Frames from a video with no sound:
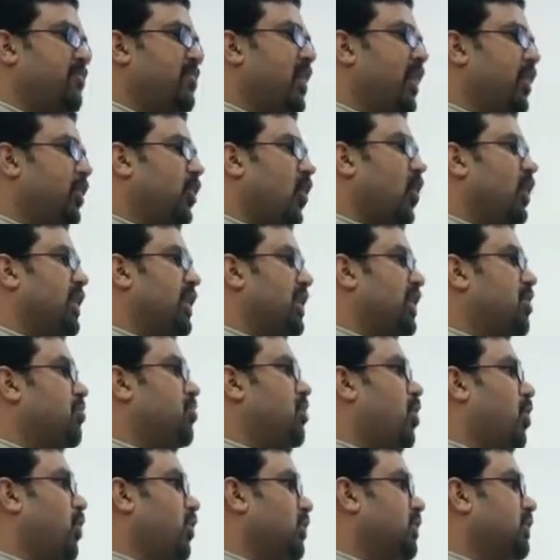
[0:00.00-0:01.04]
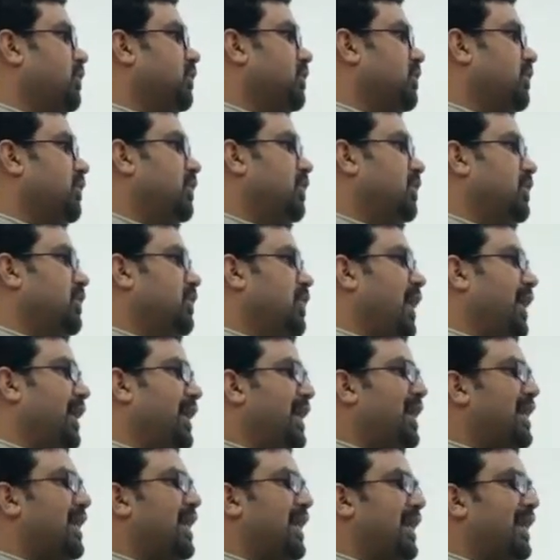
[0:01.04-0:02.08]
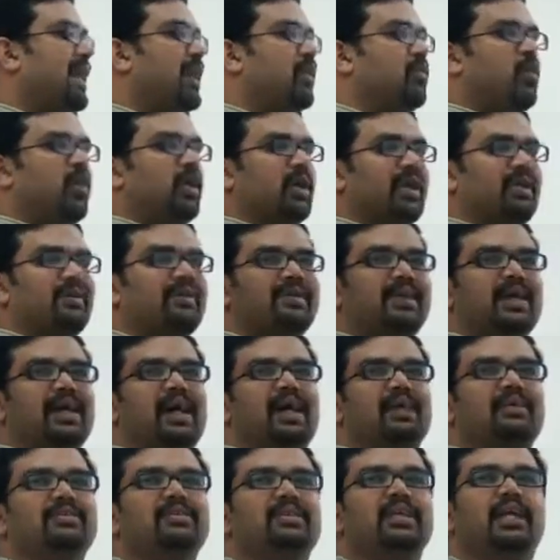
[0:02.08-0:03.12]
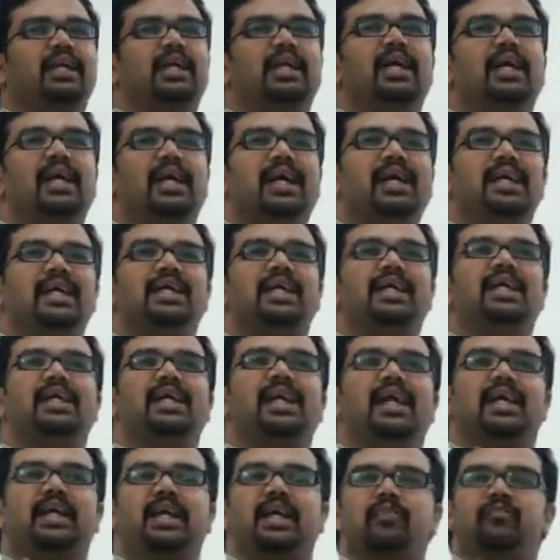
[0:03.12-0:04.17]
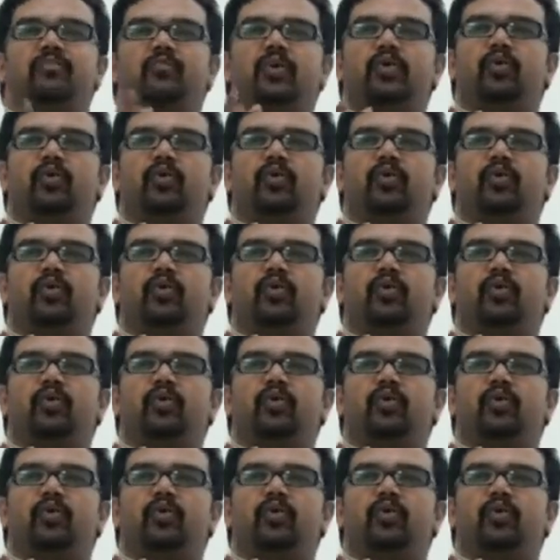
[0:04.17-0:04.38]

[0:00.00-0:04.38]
We are talking about, again and again, what I say as the integrated